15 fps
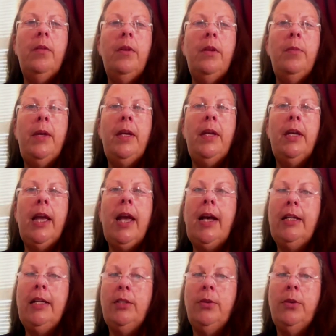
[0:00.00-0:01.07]
a
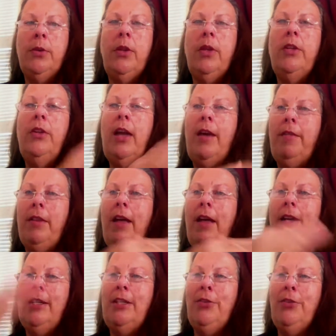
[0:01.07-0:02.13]
casserole and you have a lot of
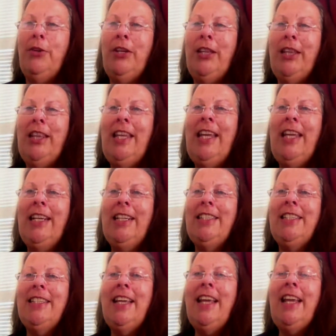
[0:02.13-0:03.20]
different
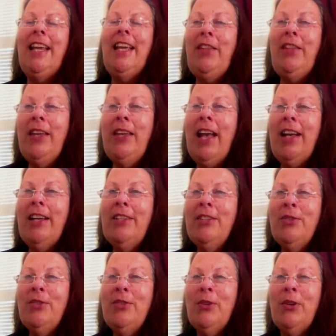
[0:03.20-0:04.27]
things in the
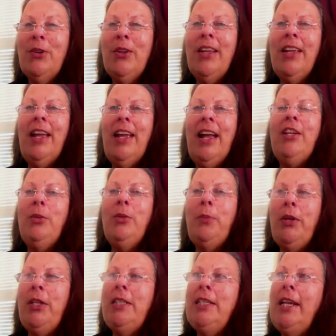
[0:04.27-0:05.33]
casserole and
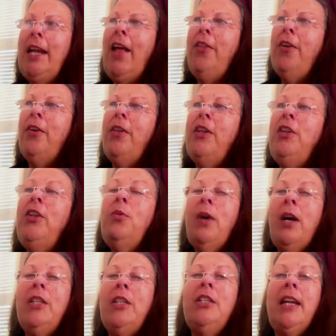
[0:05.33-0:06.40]
you put it together, then
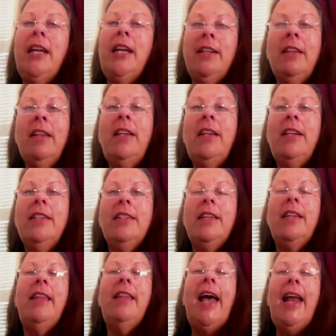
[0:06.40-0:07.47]
you watch the analytics
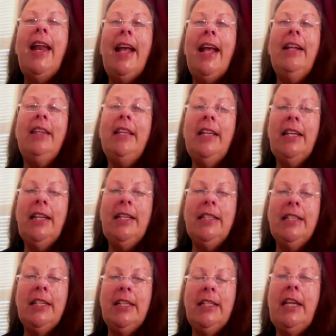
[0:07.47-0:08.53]
and that analytic is
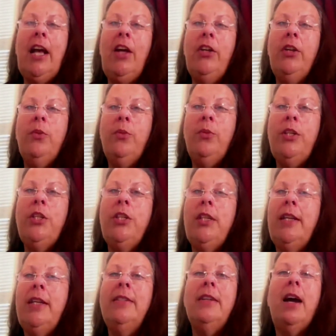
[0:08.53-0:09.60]
going to tell you which
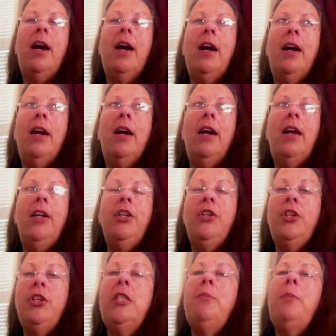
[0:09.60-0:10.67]
things you
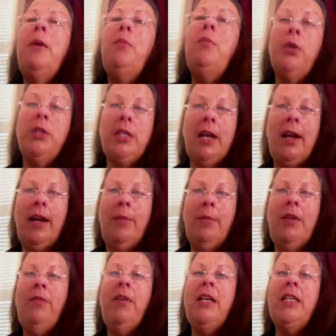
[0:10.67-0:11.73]
should spend more time,
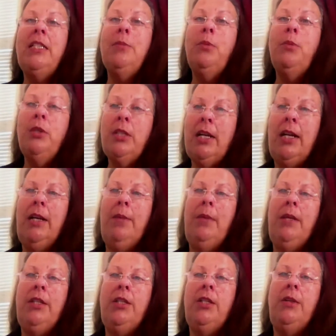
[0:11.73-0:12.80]
invest more time
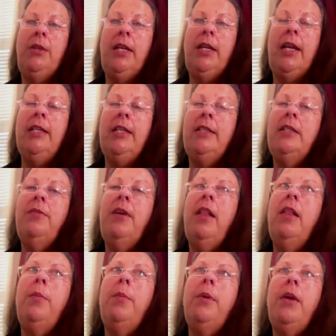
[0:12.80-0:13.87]
in doing and
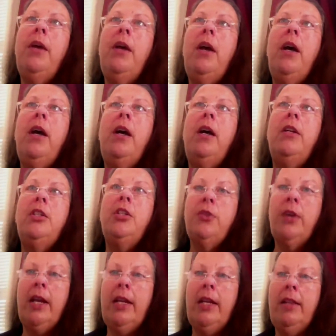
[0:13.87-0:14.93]
develop
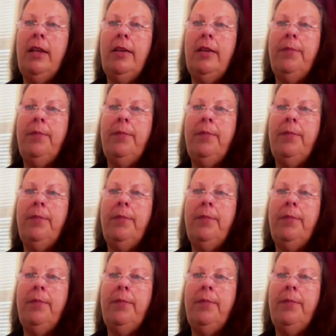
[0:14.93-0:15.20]
strength in,